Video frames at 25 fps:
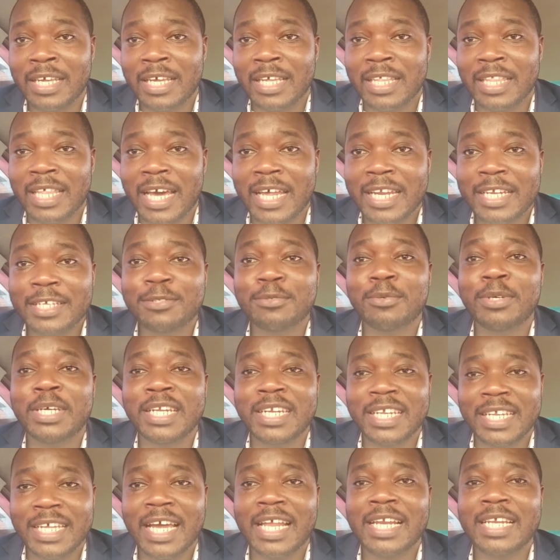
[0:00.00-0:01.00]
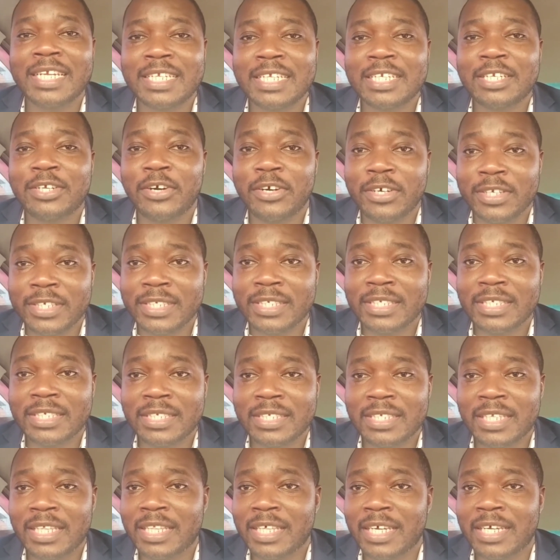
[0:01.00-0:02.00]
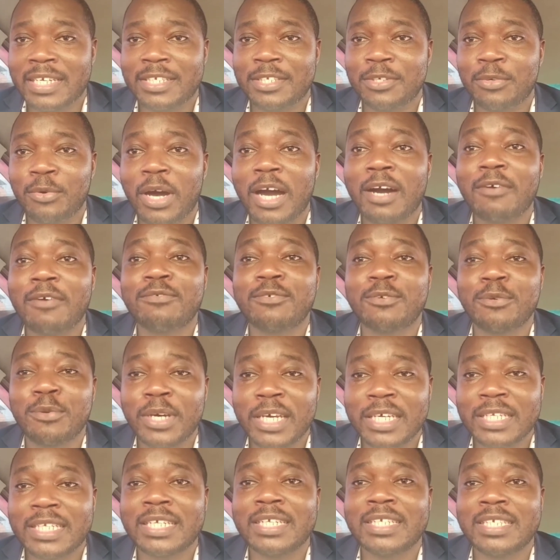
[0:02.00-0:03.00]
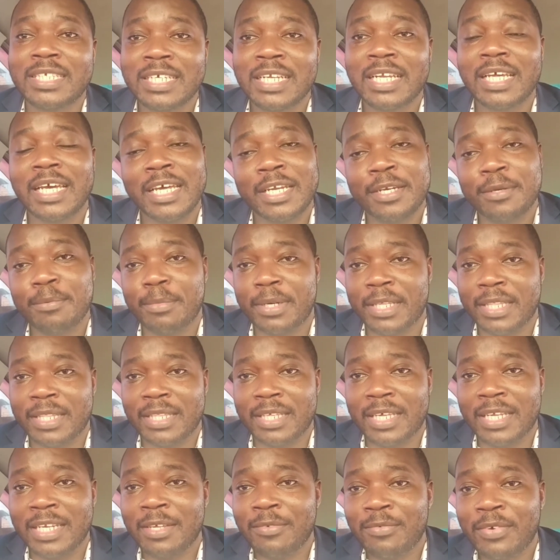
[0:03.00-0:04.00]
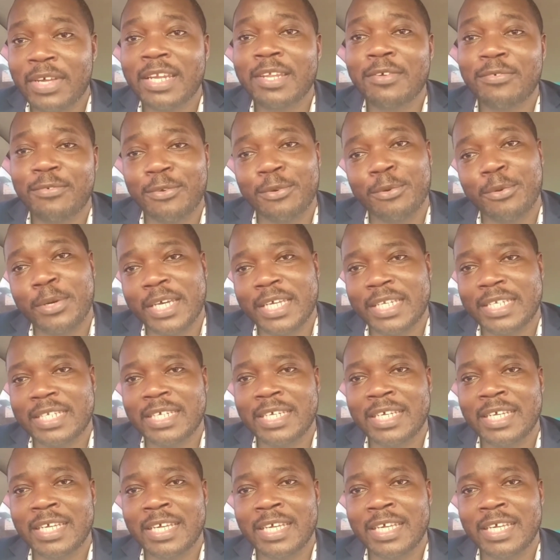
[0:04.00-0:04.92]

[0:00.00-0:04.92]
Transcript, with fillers: That is when reality dawns that you have to wait until end month, and even if you wait,